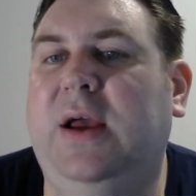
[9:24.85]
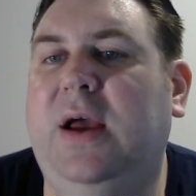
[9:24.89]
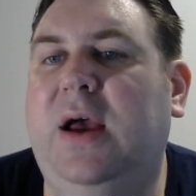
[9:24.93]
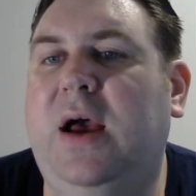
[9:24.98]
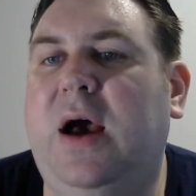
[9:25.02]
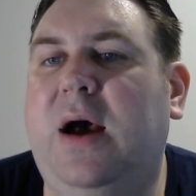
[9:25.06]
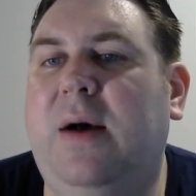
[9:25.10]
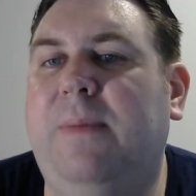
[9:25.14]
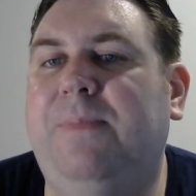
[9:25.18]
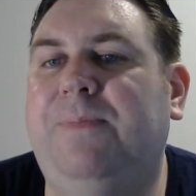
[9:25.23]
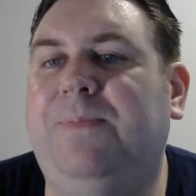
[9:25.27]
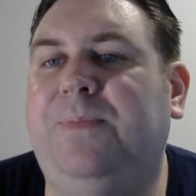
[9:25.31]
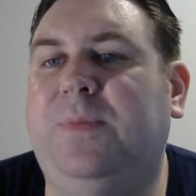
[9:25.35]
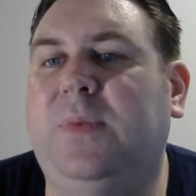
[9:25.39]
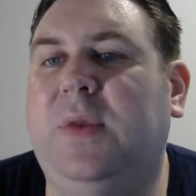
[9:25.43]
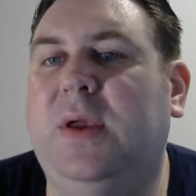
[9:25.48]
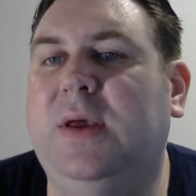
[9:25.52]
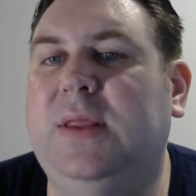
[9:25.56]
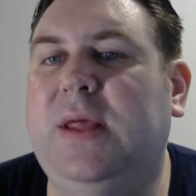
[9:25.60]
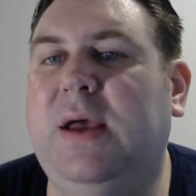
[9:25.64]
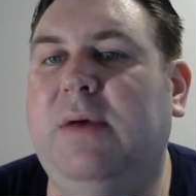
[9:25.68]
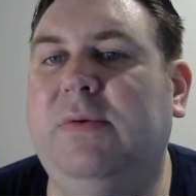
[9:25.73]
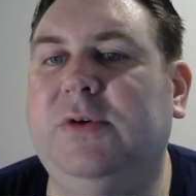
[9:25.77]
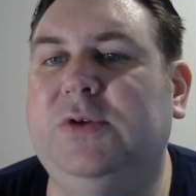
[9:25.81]

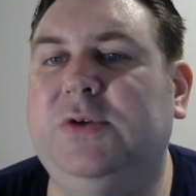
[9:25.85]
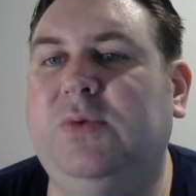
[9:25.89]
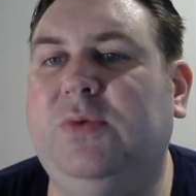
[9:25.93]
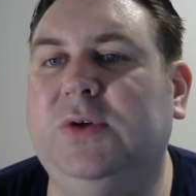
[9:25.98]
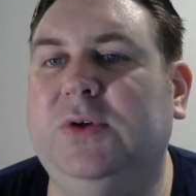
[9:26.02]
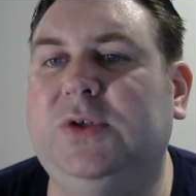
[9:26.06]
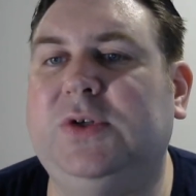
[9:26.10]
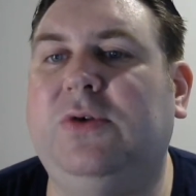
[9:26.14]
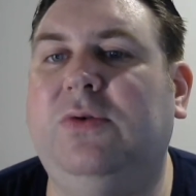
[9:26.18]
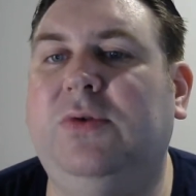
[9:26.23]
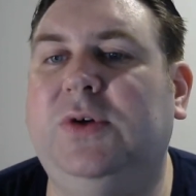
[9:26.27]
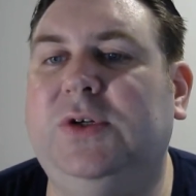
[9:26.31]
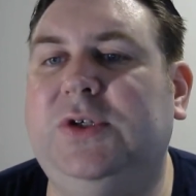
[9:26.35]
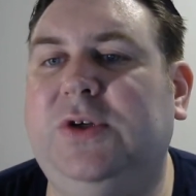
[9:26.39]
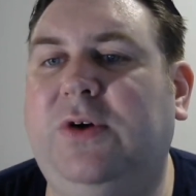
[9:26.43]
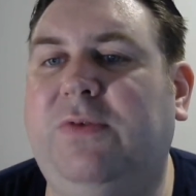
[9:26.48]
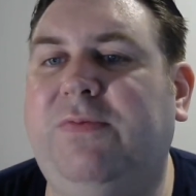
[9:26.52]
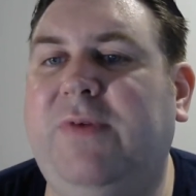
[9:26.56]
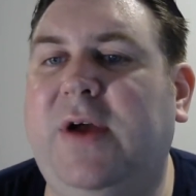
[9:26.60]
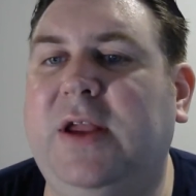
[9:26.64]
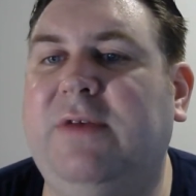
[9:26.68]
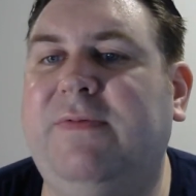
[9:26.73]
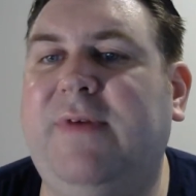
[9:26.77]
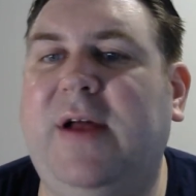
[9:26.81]
There was what's called a
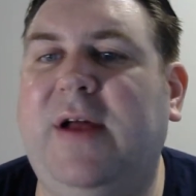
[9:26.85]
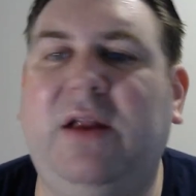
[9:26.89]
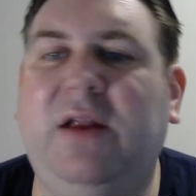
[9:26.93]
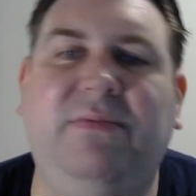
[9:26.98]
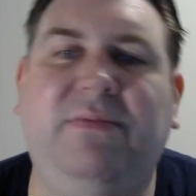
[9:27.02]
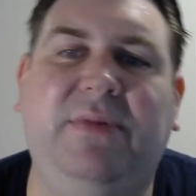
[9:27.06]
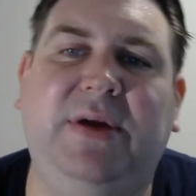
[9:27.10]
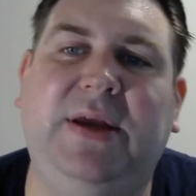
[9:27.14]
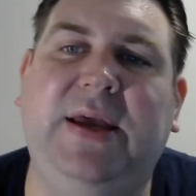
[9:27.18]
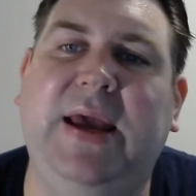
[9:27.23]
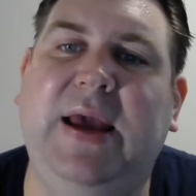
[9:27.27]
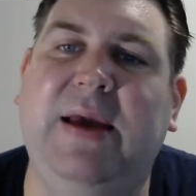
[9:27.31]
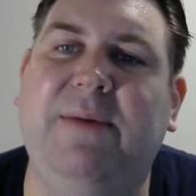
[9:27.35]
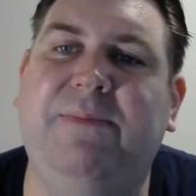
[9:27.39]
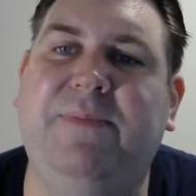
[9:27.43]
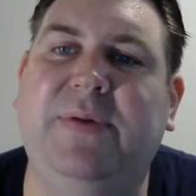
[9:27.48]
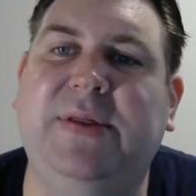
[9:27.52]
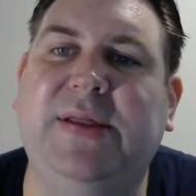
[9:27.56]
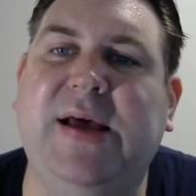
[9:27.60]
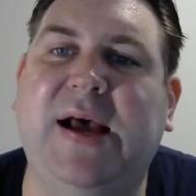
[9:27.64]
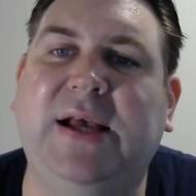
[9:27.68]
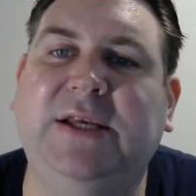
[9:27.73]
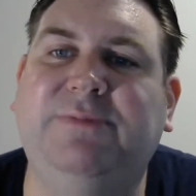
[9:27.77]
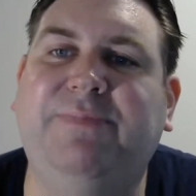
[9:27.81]
software development kit,
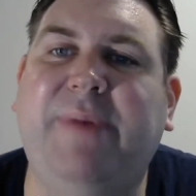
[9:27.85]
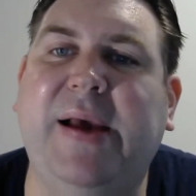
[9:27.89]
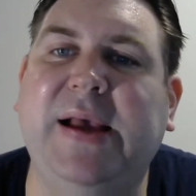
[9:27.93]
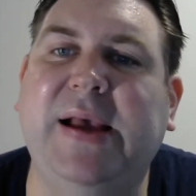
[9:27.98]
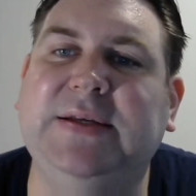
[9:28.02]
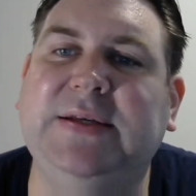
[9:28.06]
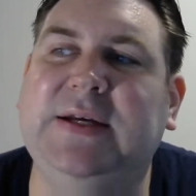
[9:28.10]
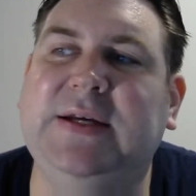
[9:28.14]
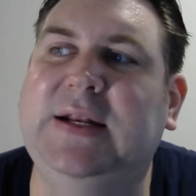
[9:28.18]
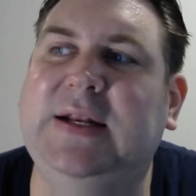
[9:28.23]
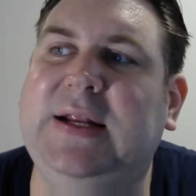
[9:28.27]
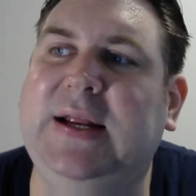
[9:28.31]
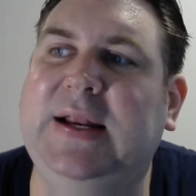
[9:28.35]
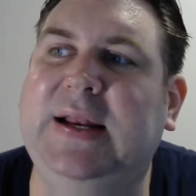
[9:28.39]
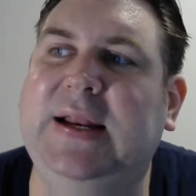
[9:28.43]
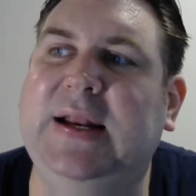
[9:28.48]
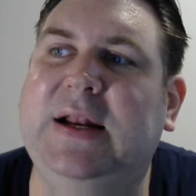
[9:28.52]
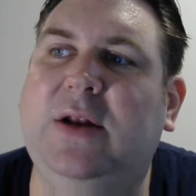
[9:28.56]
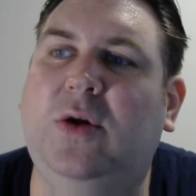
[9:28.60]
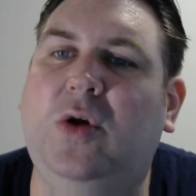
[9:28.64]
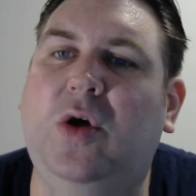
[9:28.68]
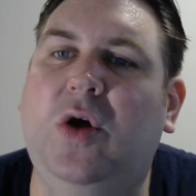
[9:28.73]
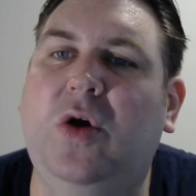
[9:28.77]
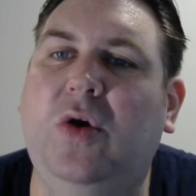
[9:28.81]
but that's basically
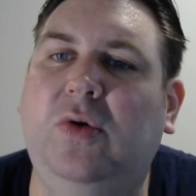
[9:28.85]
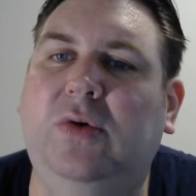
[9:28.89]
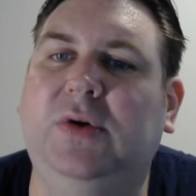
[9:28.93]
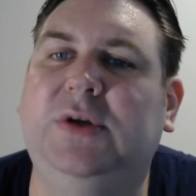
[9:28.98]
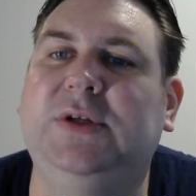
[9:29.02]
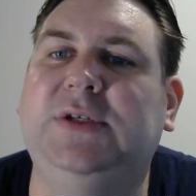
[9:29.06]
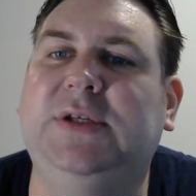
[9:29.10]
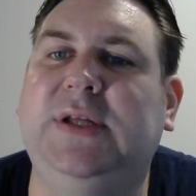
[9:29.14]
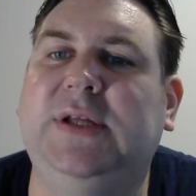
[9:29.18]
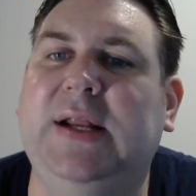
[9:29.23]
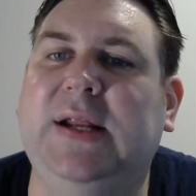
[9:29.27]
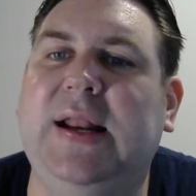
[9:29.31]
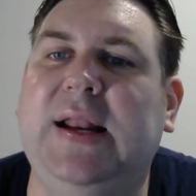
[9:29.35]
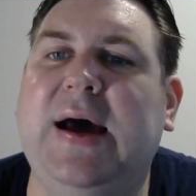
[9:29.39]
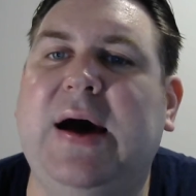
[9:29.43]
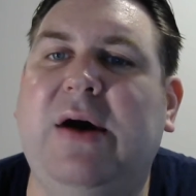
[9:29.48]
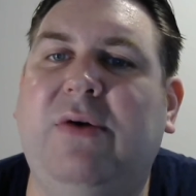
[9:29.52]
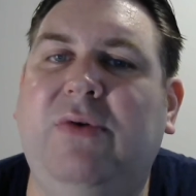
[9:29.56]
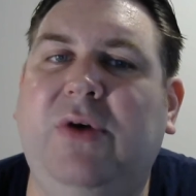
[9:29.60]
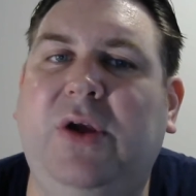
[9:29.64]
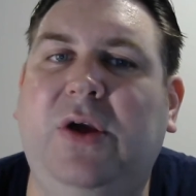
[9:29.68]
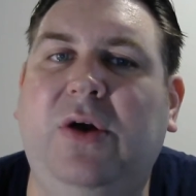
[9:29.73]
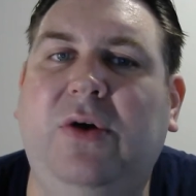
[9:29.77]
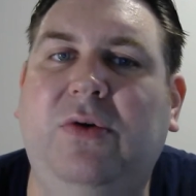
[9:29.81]
little hooks that
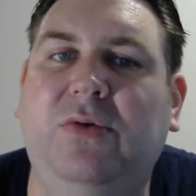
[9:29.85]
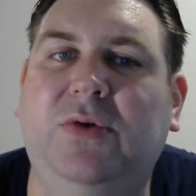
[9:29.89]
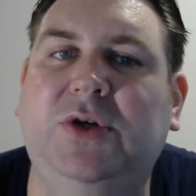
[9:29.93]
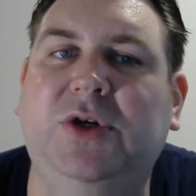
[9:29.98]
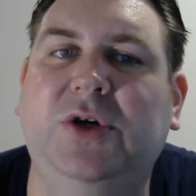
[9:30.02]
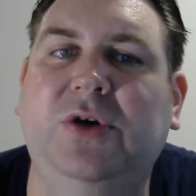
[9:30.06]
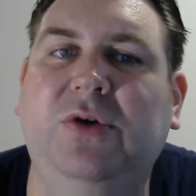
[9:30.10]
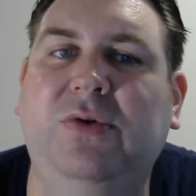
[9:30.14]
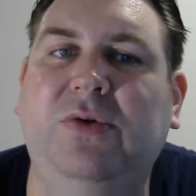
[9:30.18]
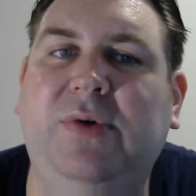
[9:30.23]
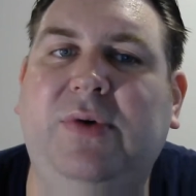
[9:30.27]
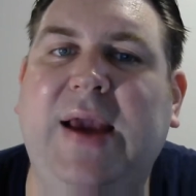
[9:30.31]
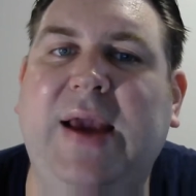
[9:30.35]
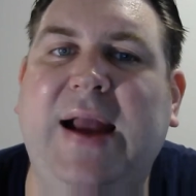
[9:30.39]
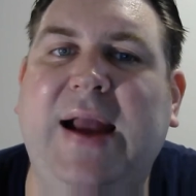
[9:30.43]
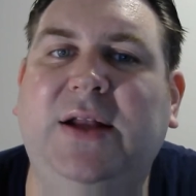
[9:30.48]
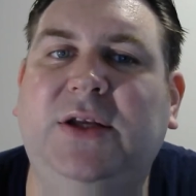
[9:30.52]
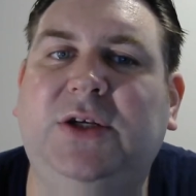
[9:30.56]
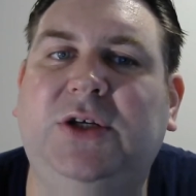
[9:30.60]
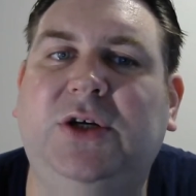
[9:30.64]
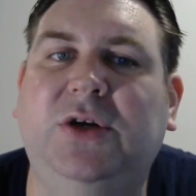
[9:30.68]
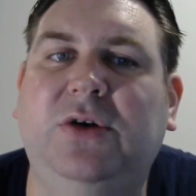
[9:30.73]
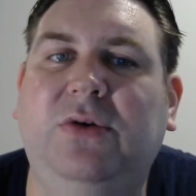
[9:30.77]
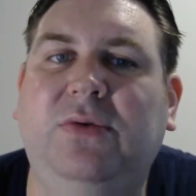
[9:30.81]
allow you to
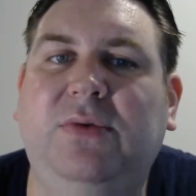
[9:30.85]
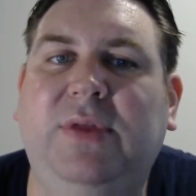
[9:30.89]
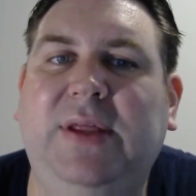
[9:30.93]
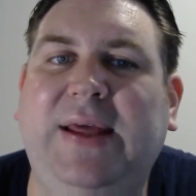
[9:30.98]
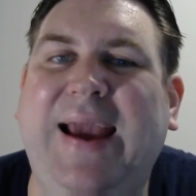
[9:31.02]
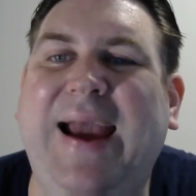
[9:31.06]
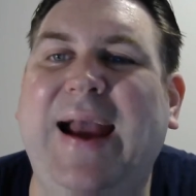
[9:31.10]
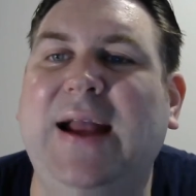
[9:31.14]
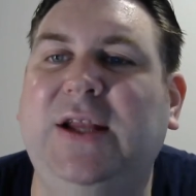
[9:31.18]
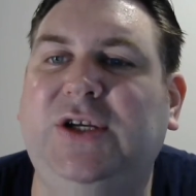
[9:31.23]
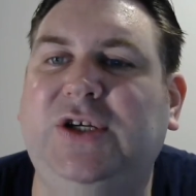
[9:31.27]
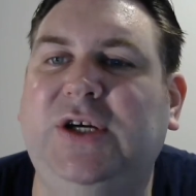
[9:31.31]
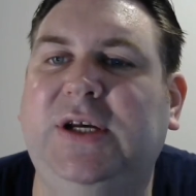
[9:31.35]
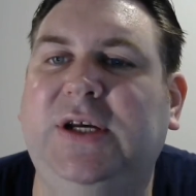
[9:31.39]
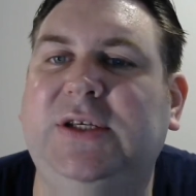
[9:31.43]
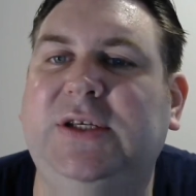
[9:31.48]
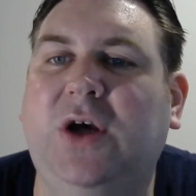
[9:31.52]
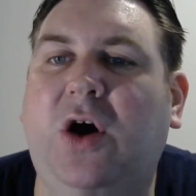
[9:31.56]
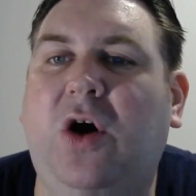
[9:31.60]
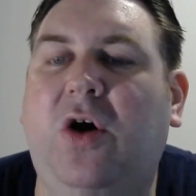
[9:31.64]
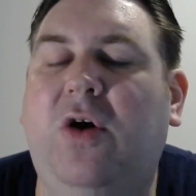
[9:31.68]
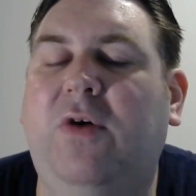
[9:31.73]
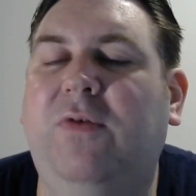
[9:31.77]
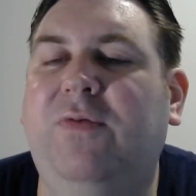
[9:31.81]
get to the edges
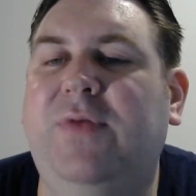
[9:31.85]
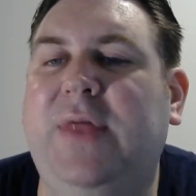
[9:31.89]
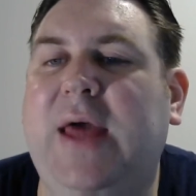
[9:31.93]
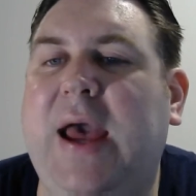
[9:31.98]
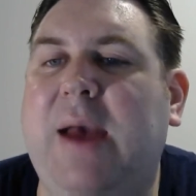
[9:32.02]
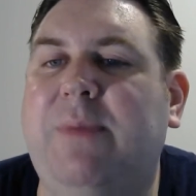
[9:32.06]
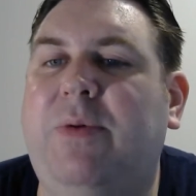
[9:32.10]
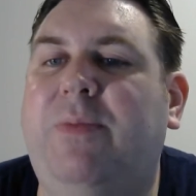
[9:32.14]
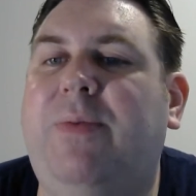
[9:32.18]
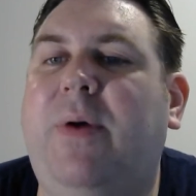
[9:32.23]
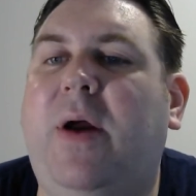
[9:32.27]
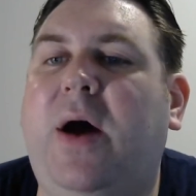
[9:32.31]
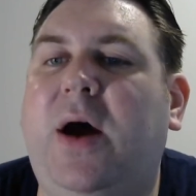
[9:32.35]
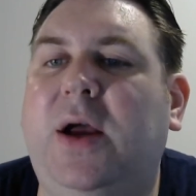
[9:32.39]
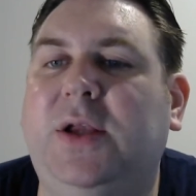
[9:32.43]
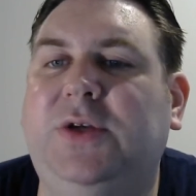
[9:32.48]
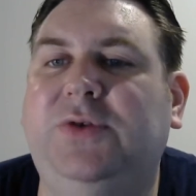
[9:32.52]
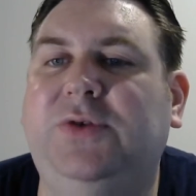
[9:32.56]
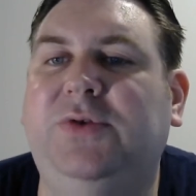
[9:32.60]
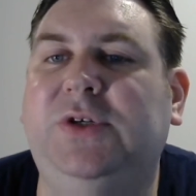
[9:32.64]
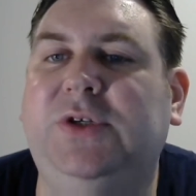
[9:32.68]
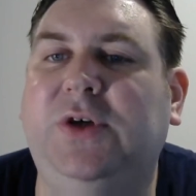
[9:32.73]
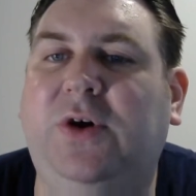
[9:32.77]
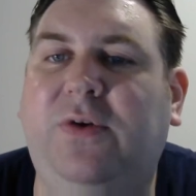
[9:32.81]
of their
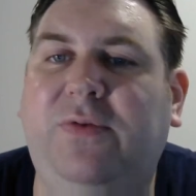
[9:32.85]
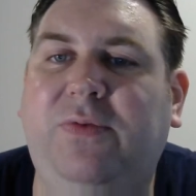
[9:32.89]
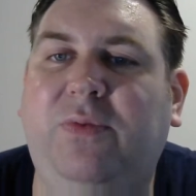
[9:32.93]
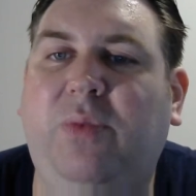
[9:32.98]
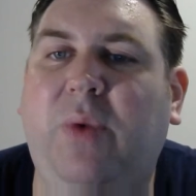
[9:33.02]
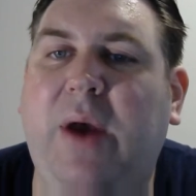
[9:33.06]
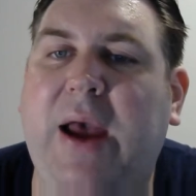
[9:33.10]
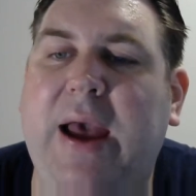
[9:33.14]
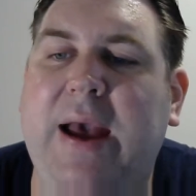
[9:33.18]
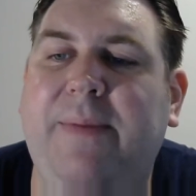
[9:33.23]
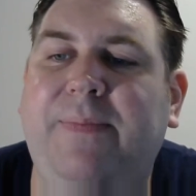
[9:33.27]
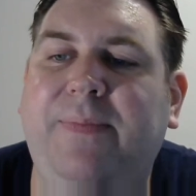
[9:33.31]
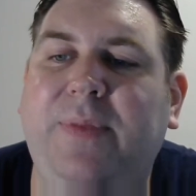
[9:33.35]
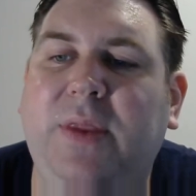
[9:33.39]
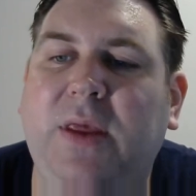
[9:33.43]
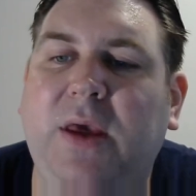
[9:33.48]
proprietary software.